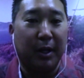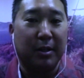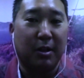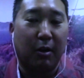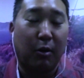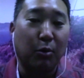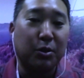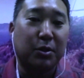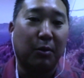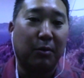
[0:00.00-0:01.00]
is our
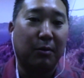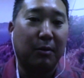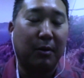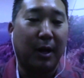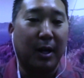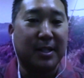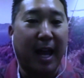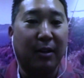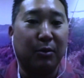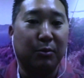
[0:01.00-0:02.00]
coastal
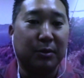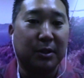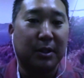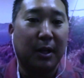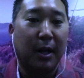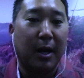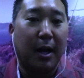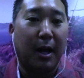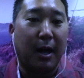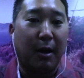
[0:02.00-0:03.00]
sand dunes,
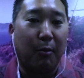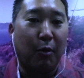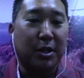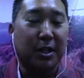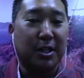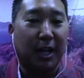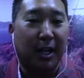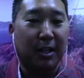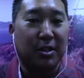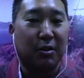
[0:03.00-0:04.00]
watching
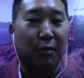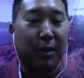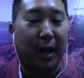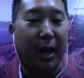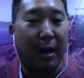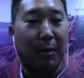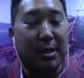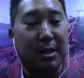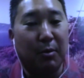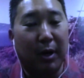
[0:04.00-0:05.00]
change over time
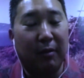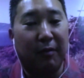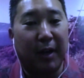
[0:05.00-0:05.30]
and see what